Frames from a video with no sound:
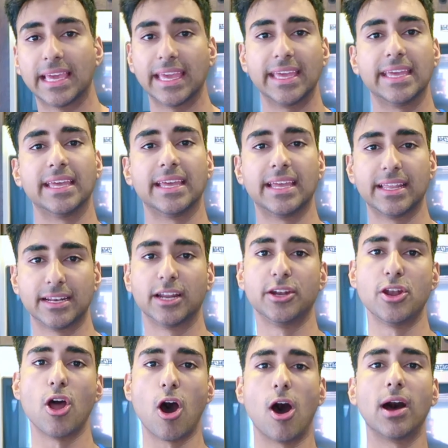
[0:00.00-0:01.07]
it in a
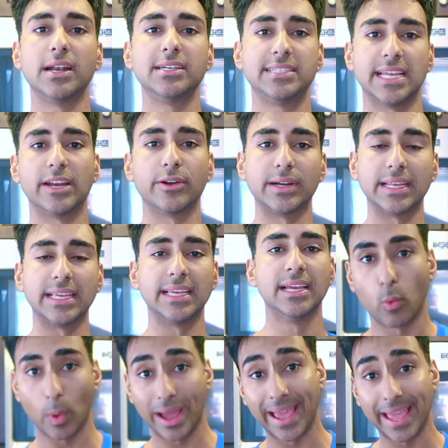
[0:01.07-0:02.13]
non-dairy
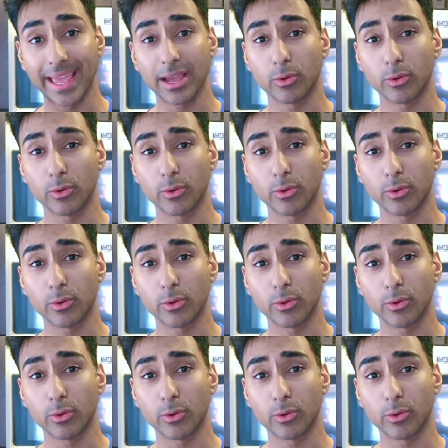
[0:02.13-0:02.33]
way,